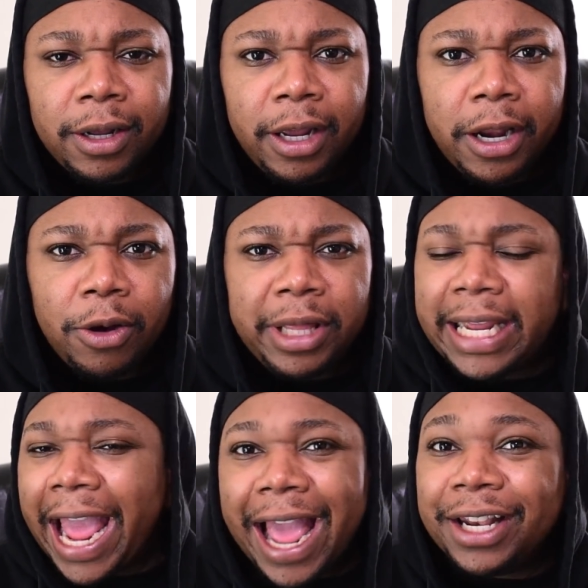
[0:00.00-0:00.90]
you know,
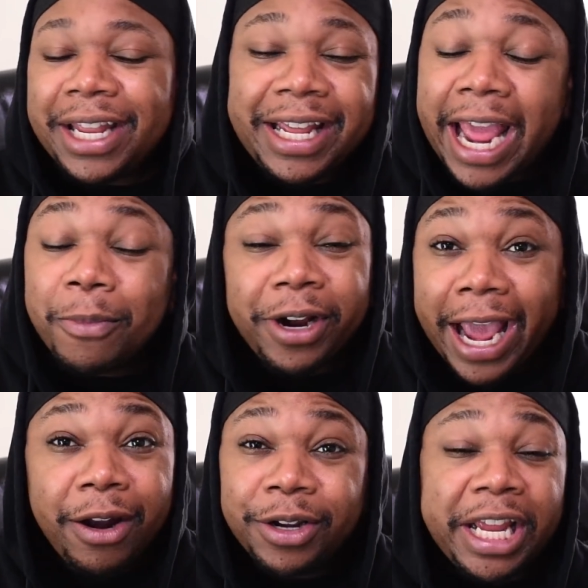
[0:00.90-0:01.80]
the anti gamer
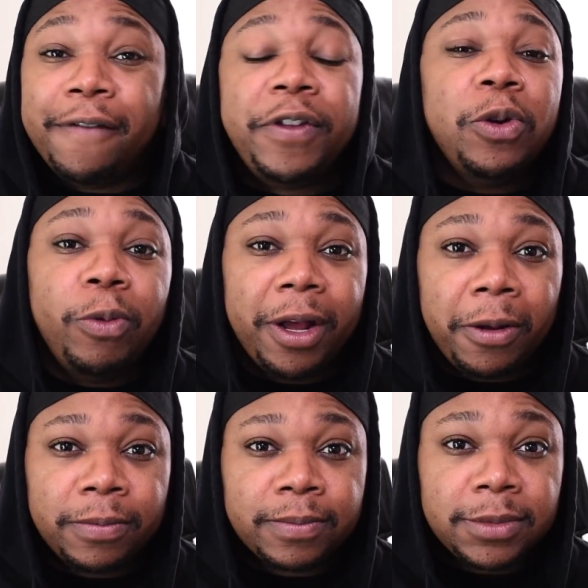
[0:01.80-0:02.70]
gators, if you
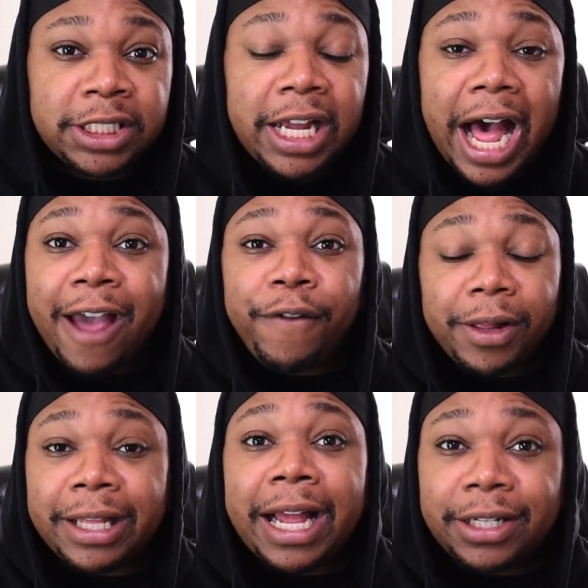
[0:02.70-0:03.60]
will, I feel
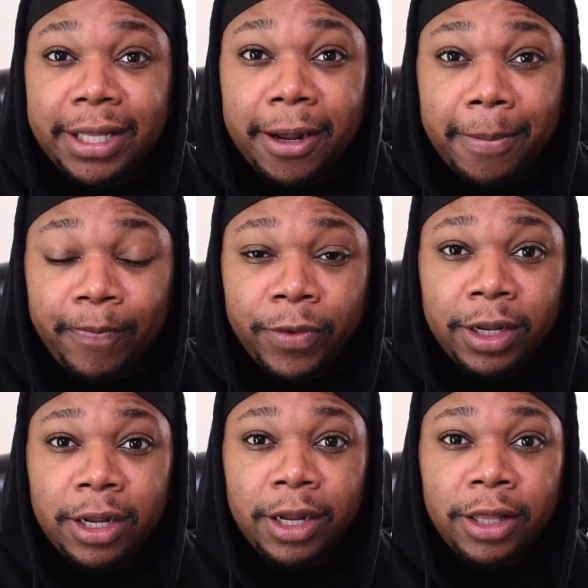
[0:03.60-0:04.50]
like that's them
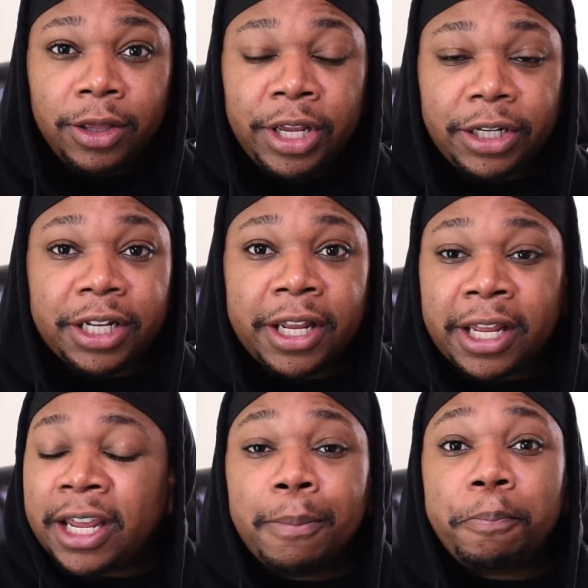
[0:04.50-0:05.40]
just
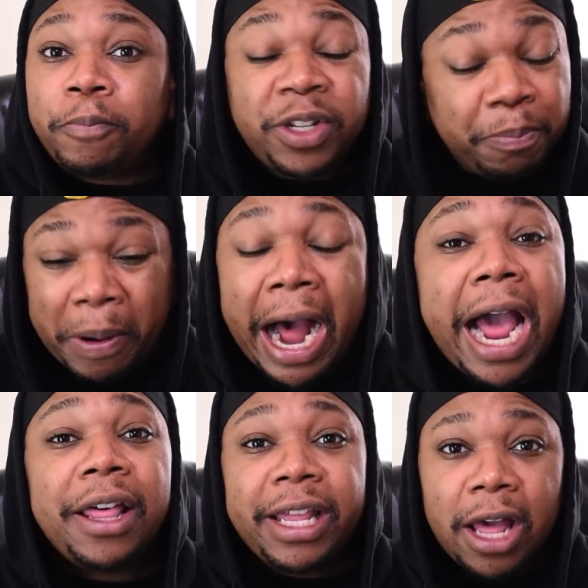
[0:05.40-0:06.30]

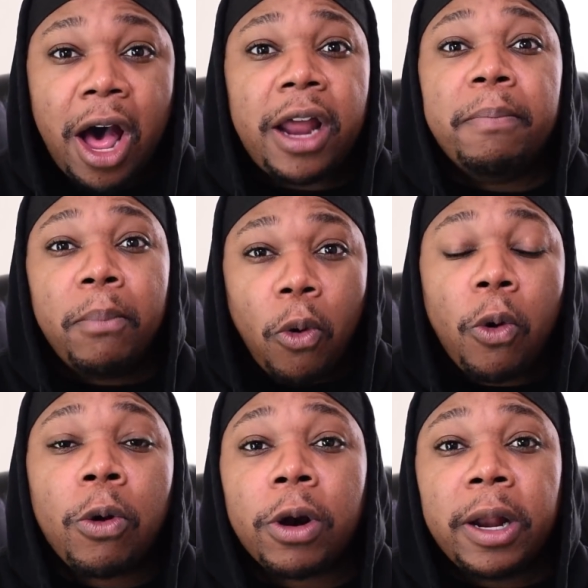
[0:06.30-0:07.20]
compiling on
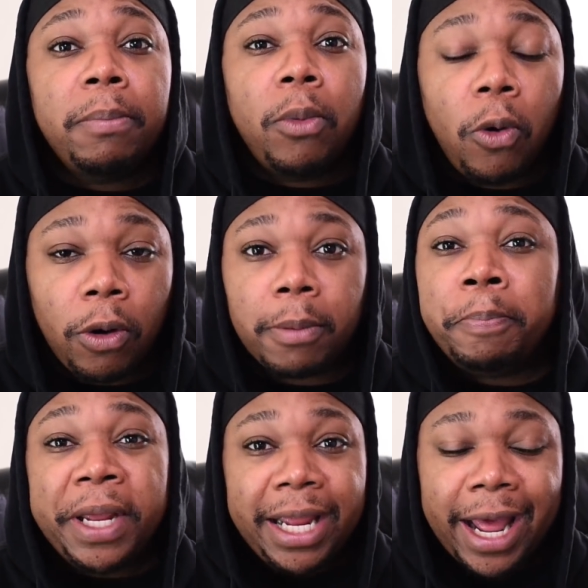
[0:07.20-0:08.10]
more and more
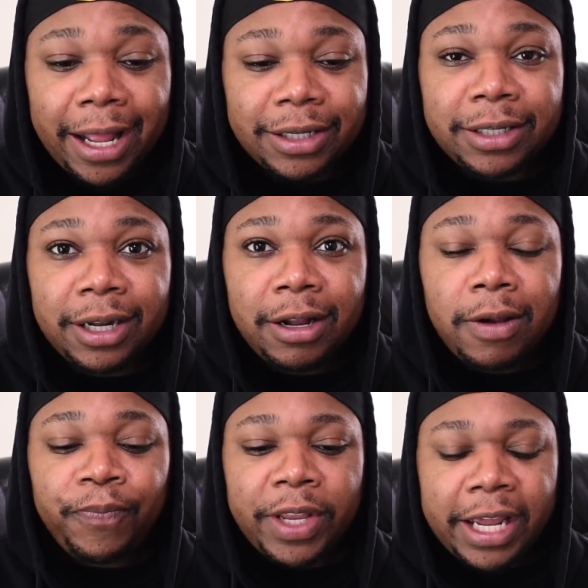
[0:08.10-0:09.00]
BS.
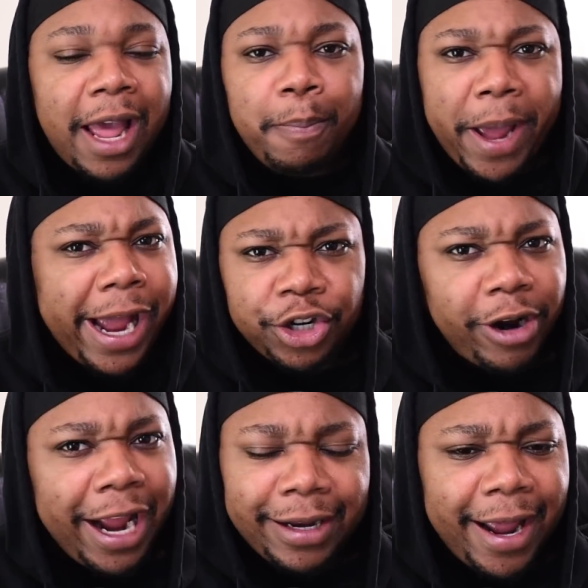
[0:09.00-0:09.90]
They can't
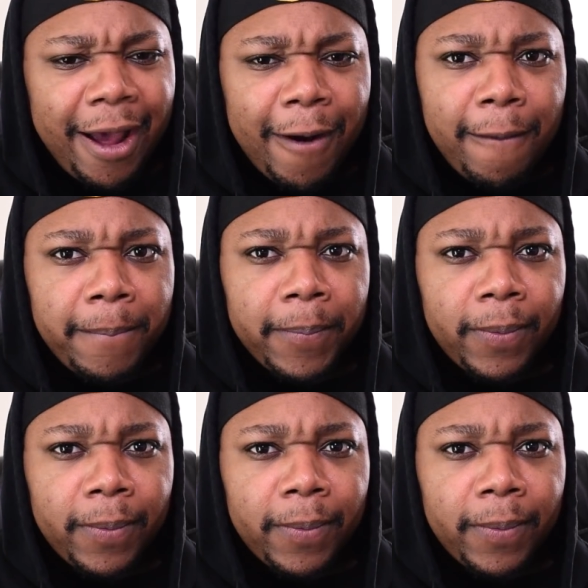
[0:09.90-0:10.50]
backtrack now.